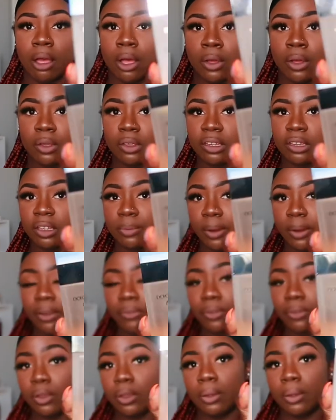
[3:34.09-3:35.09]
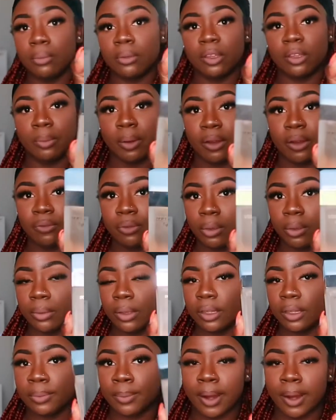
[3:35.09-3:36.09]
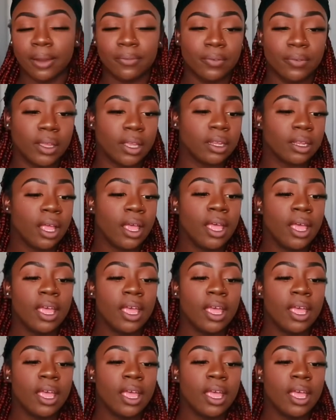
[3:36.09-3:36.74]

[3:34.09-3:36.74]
owns this perfume this perfume is perfect